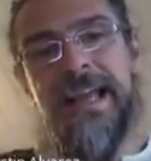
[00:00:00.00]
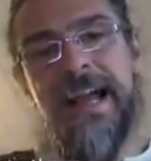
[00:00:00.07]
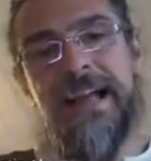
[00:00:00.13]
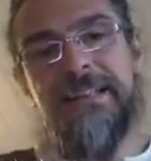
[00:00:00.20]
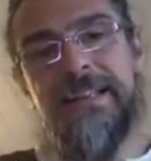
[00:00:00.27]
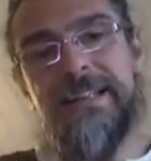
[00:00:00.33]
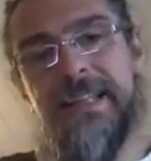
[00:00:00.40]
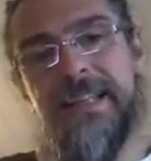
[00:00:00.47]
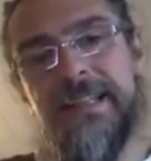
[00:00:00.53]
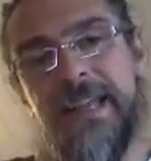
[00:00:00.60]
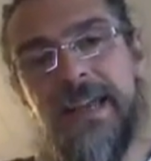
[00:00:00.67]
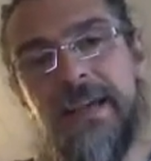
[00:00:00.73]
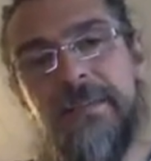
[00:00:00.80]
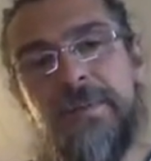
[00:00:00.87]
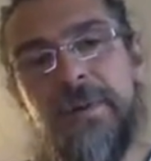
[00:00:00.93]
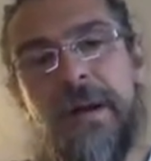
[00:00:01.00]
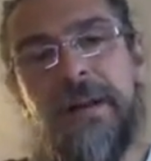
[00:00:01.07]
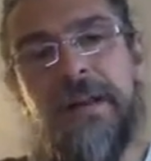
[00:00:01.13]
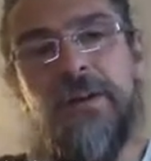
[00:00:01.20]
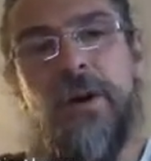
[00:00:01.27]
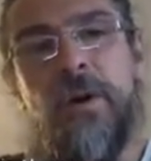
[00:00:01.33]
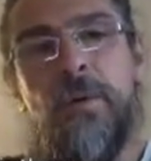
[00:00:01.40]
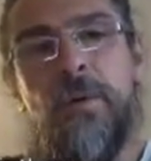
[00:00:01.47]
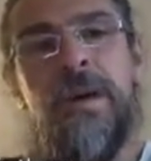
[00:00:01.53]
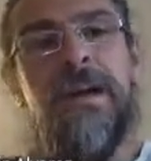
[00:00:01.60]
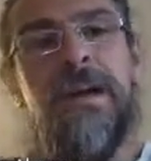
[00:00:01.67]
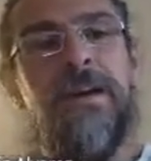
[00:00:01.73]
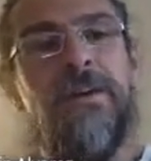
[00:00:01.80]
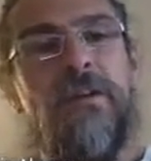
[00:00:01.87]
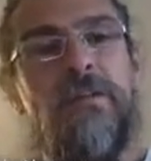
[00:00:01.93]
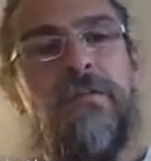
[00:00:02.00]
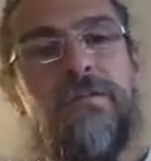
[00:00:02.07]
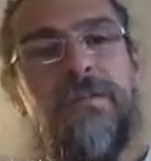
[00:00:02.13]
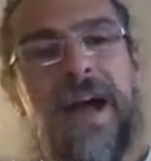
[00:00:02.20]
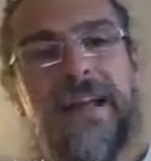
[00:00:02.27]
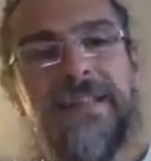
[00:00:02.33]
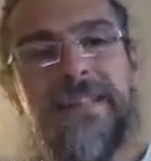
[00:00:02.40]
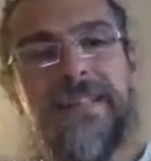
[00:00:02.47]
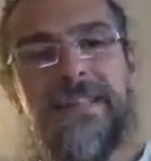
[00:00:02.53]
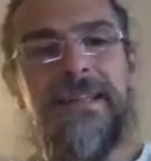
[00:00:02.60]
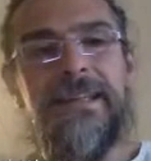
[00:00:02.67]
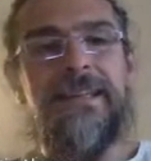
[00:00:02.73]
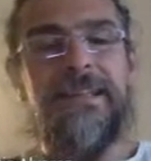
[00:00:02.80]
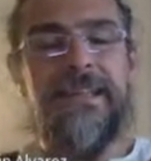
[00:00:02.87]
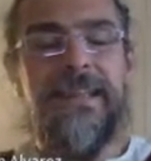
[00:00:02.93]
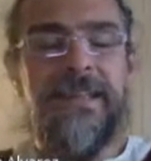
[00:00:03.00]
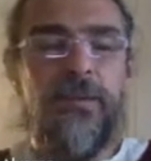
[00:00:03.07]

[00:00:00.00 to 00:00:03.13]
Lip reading: and this is probably how fast this